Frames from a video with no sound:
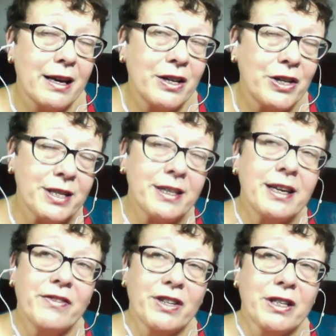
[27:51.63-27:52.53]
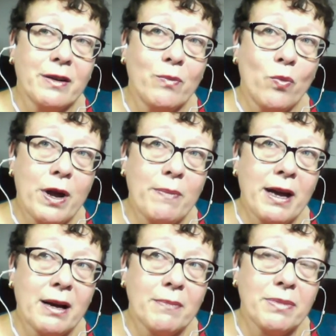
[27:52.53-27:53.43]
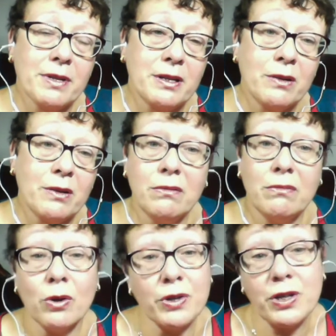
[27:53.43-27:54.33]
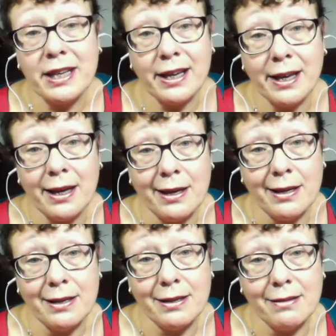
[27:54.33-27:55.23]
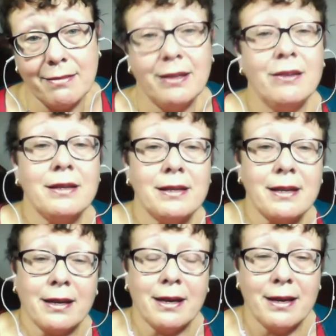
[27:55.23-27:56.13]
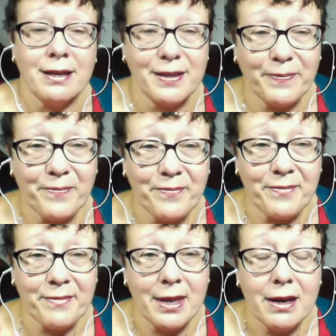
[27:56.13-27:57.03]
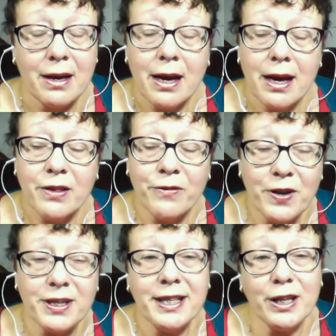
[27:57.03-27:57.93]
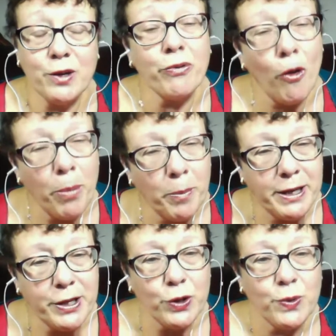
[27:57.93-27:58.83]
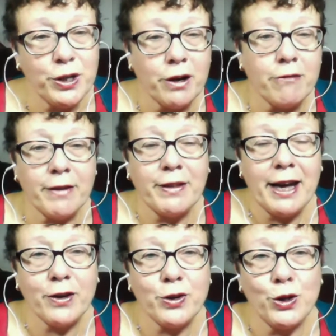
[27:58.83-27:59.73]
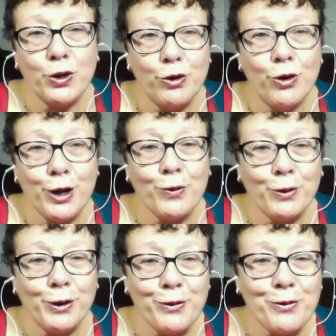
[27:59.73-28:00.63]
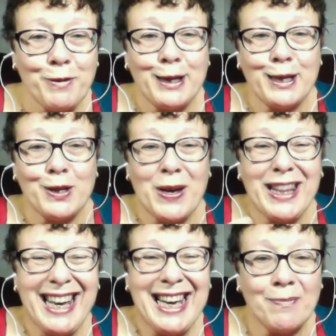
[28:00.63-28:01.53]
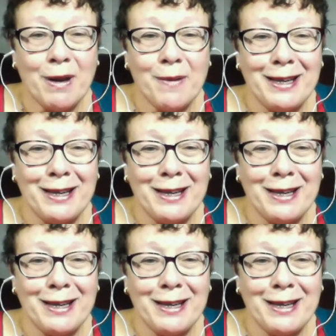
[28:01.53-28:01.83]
Just think of a time when perhaps you lost a set of keys. You lose a set of keys. The first thing you probably do is you go around the house and you look in all the different places where the keys might be